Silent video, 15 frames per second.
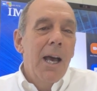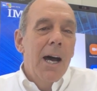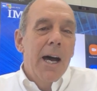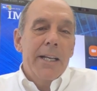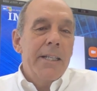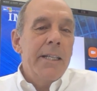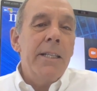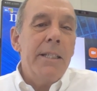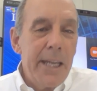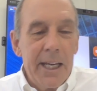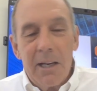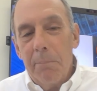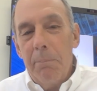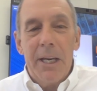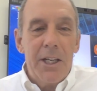I didn't take
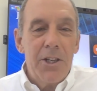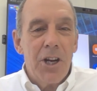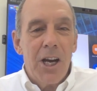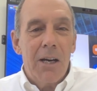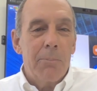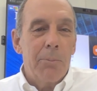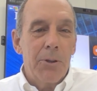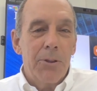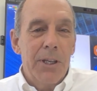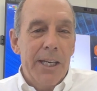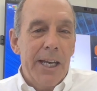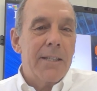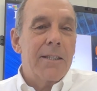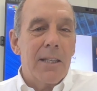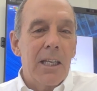a big job with
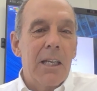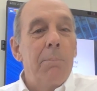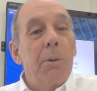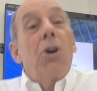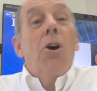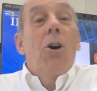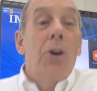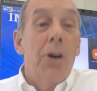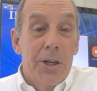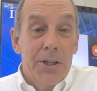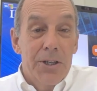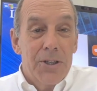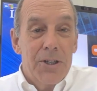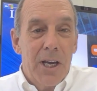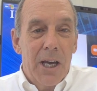Nestle
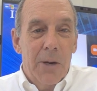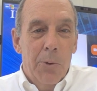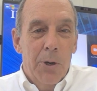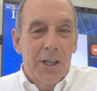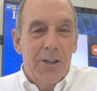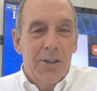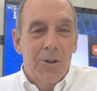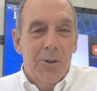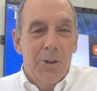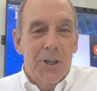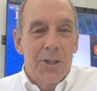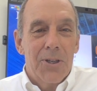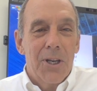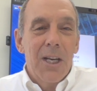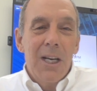because I wanted to do this.